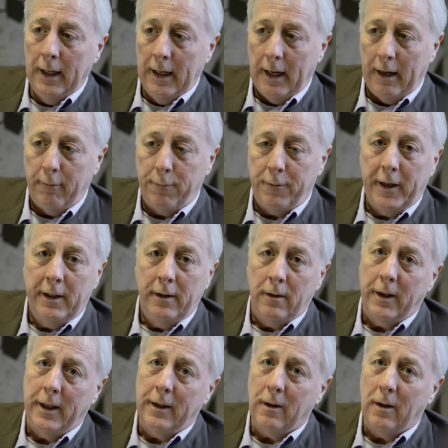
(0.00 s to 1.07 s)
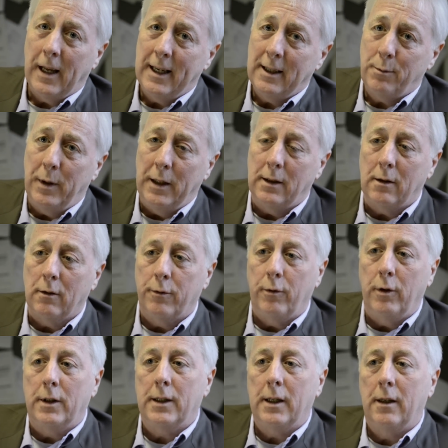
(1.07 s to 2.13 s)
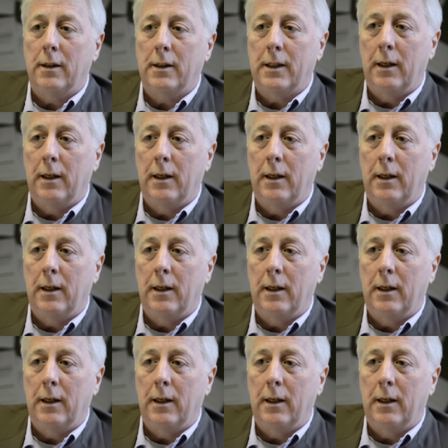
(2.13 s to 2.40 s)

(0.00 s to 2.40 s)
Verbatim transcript: And finally, the last piece of research